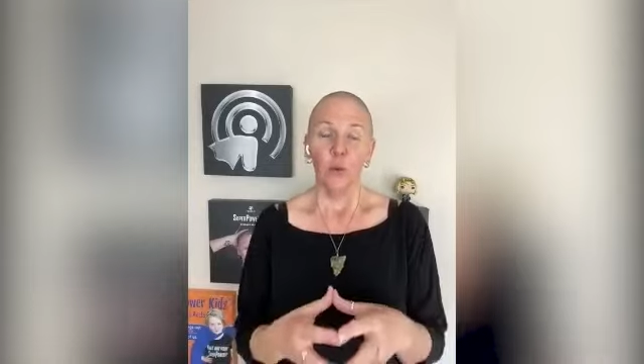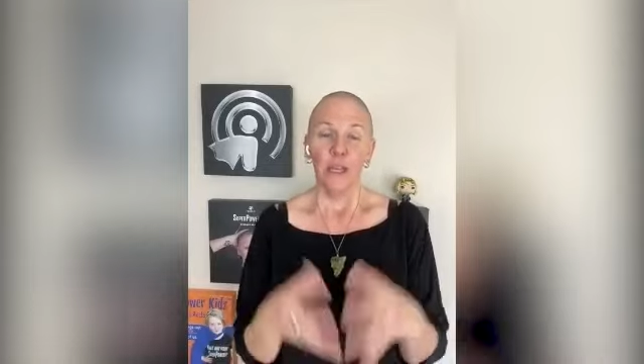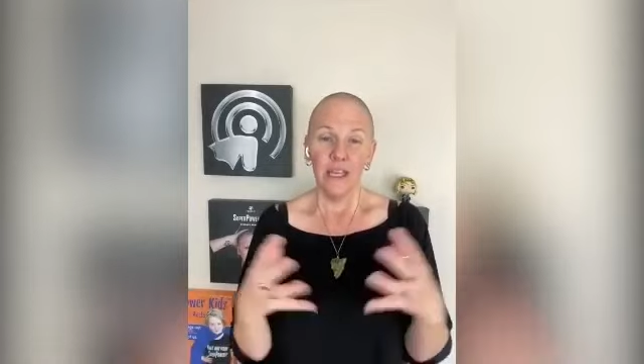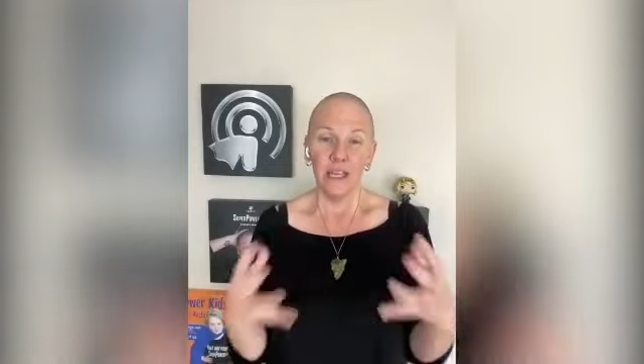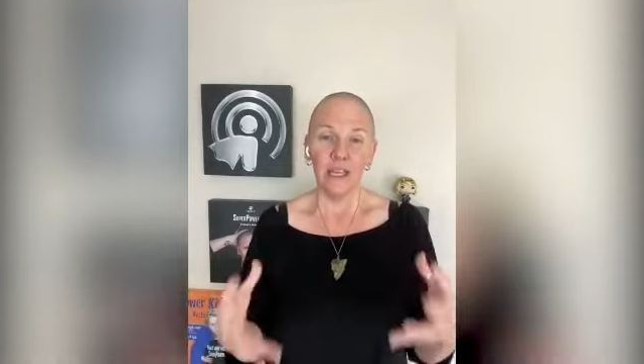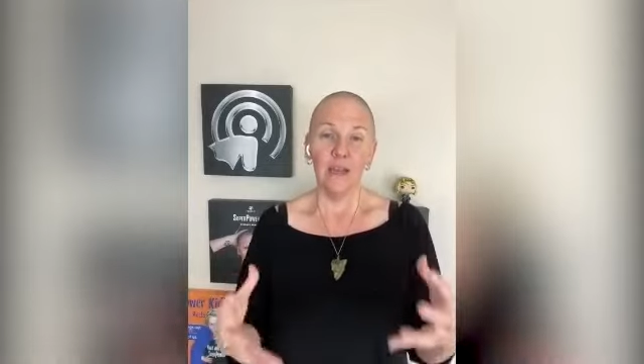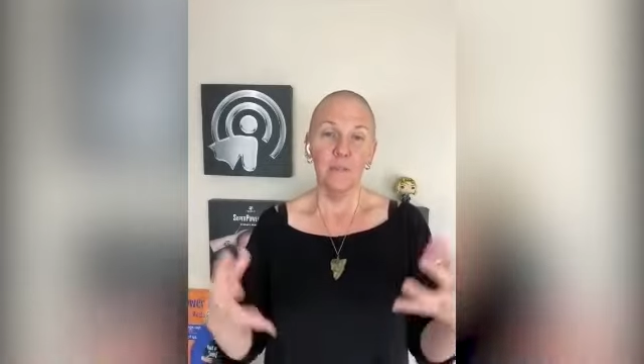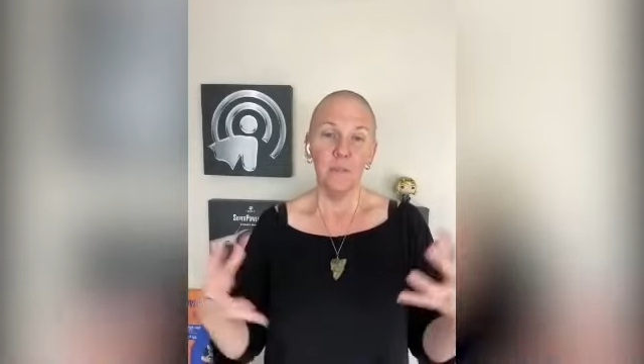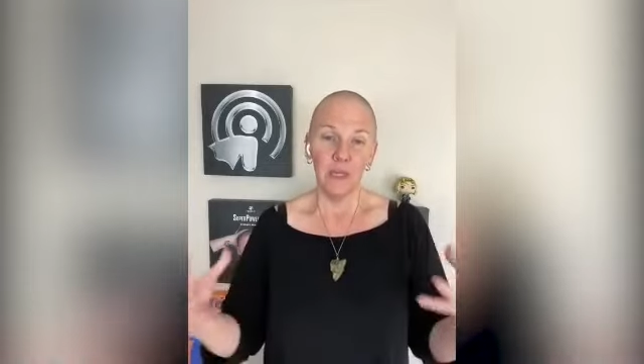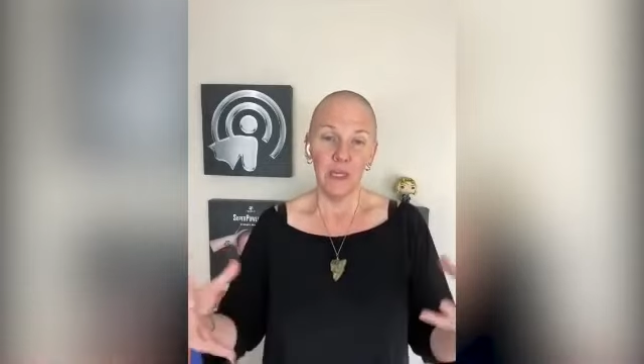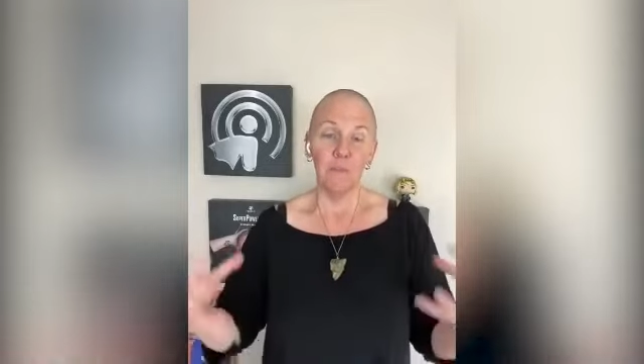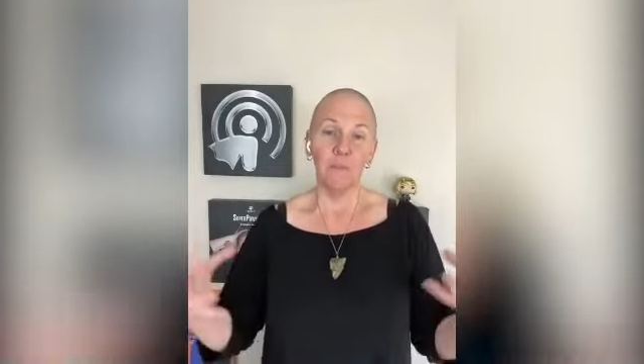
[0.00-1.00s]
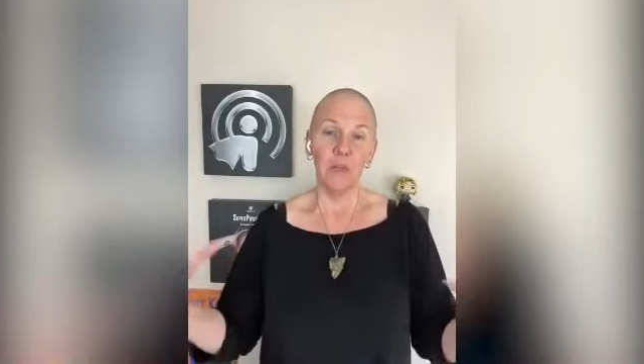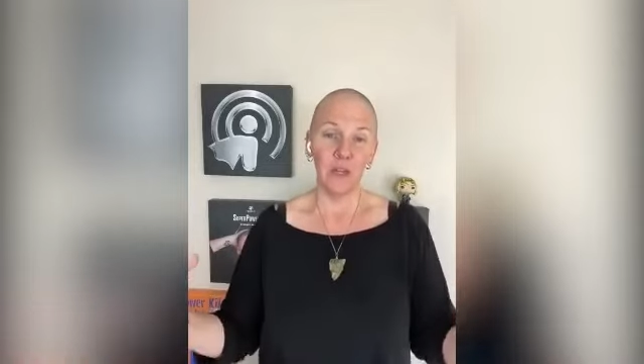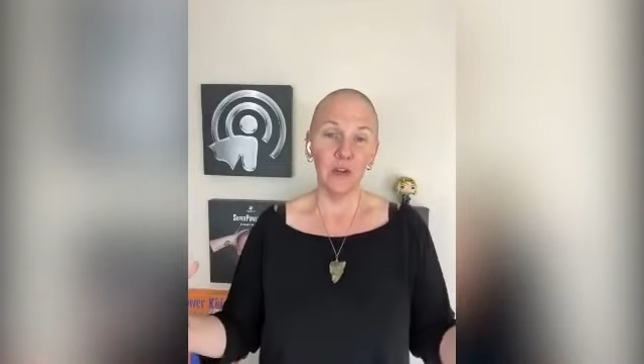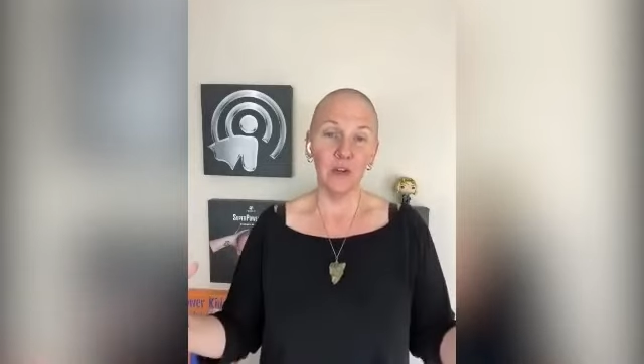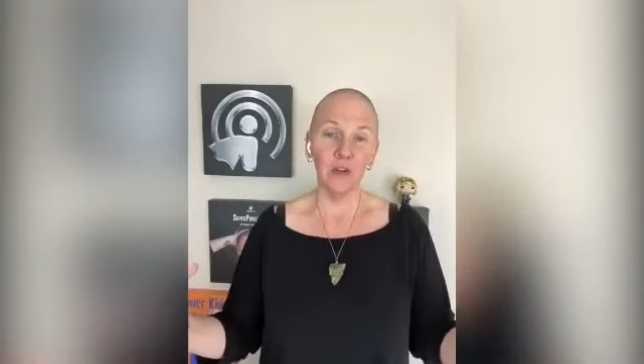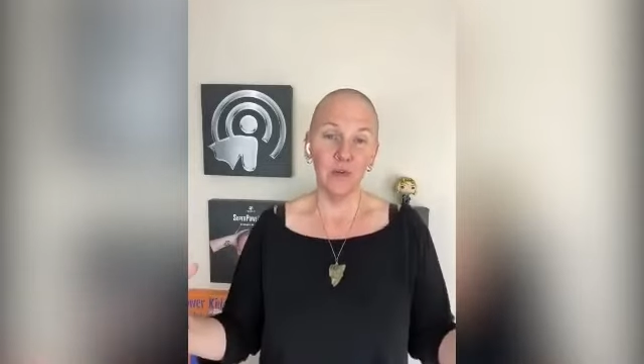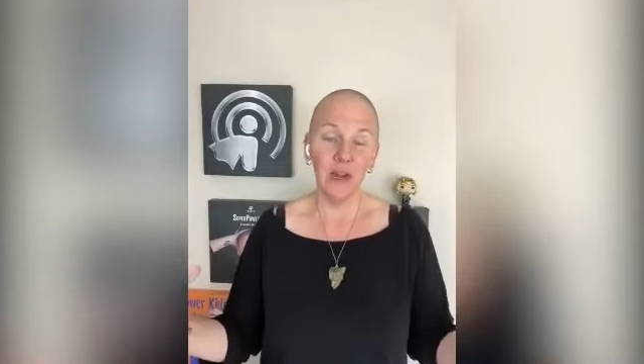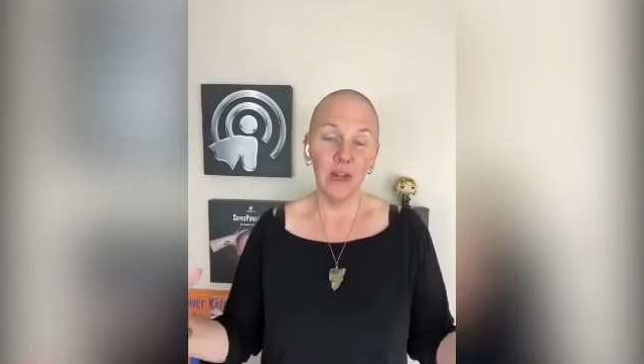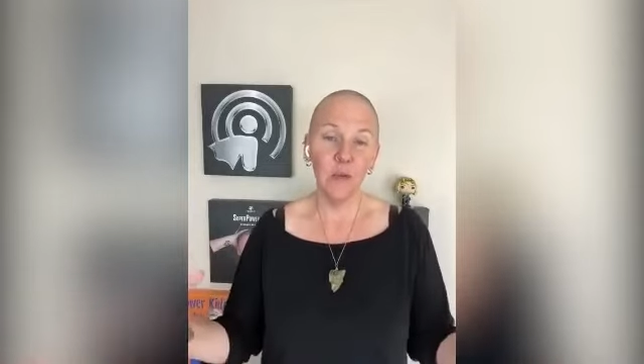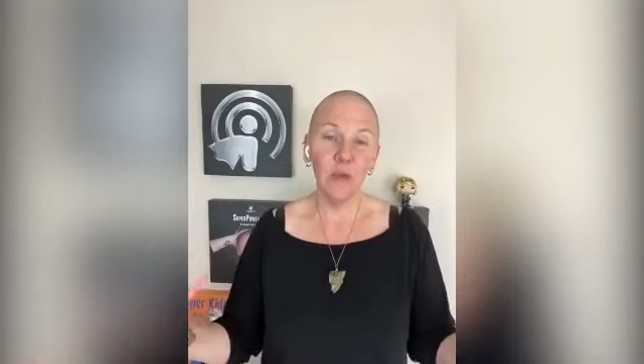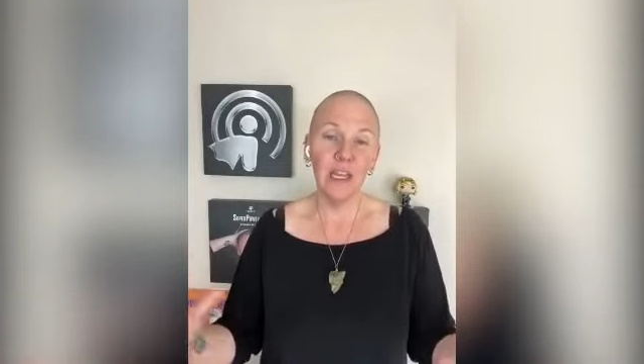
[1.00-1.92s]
we can be bigger, right?